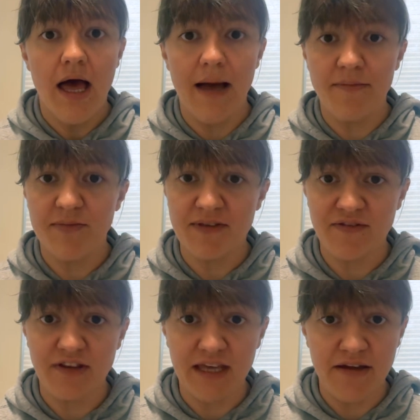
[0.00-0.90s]
um,
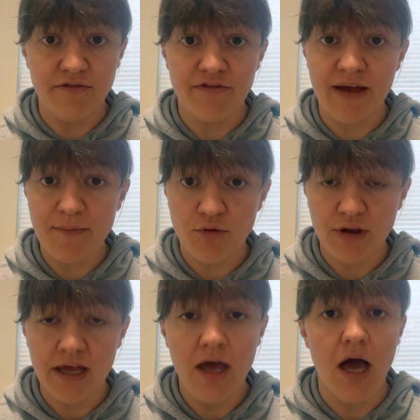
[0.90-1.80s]
specifically in
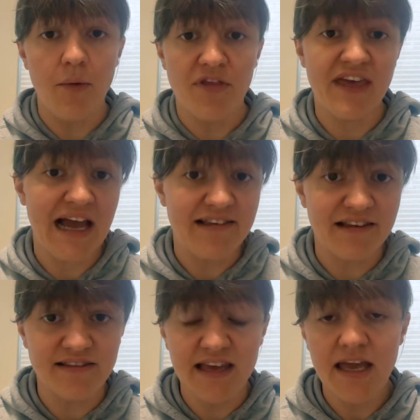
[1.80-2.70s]
February uh, with the
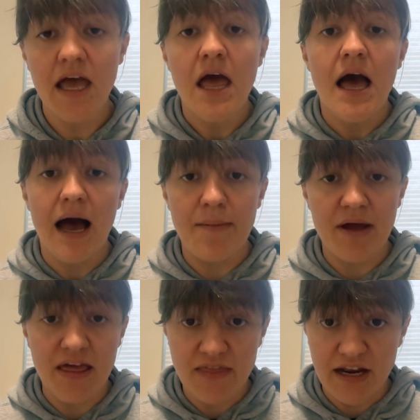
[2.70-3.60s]
ICC, um,
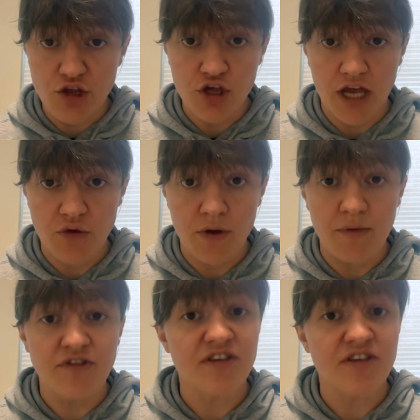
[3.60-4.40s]
and then in January with the